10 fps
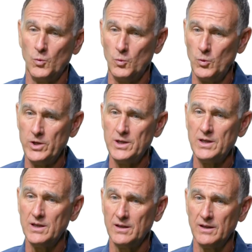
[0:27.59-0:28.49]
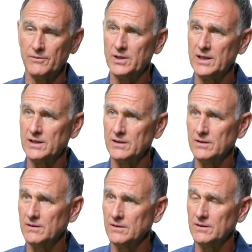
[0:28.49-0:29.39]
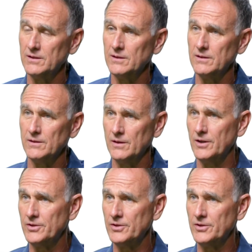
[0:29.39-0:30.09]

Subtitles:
We have taken a